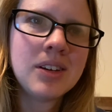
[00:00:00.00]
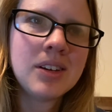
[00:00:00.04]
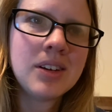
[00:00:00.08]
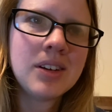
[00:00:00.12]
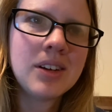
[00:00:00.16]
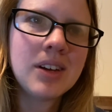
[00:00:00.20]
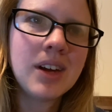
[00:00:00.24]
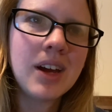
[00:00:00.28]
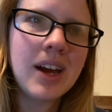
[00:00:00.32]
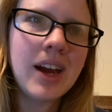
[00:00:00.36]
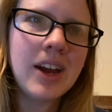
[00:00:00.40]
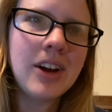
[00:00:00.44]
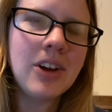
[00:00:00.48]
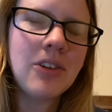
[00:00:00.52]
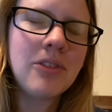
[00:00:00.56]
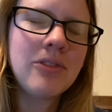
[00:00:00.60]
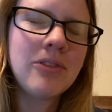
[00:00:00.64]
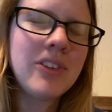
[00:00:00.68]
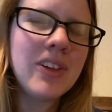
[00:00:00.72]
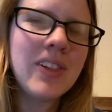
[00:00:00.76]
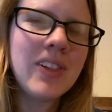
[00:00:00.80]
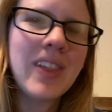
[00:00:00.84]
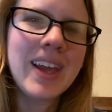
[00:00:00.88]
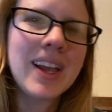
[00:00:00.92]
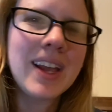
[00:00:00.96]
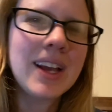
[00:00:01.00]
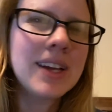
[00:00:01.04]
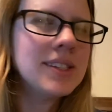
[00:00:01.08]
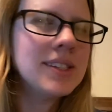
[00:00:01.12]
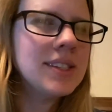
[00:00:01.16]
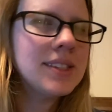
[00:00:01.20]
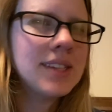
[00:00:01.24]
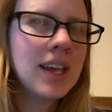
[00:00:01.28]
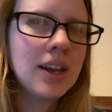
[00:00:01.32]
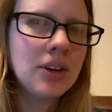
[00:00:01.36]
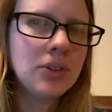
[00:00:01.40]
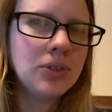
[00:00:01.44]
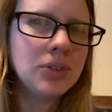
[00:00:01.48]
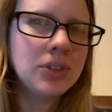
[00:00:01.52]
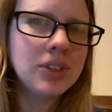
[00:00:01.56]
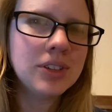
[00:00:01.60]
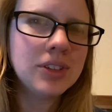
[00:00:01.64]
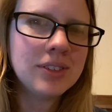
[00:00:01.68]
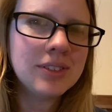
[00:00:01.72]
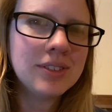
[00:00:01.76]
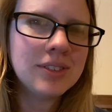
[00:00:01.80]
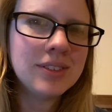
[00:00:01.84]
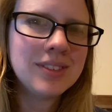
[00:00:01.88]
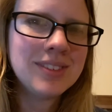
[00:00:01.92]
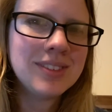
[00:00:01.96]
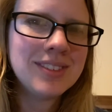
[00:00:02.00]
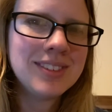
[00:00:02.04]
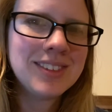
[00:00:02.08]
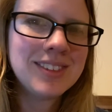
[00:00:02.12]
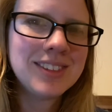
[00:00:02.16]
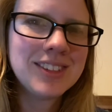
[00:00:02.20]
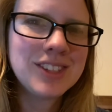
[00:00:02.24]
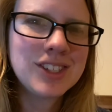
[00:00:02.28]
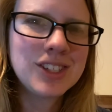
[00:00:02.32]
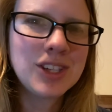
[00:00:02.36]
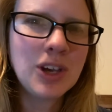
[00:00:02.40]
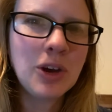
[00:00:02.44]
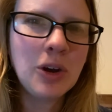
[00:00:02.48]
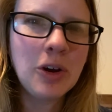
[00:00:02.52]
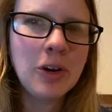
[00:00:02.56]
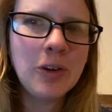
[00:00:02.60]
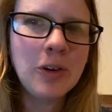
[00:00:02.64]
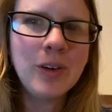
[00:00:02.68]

I don't feel like I settled. So,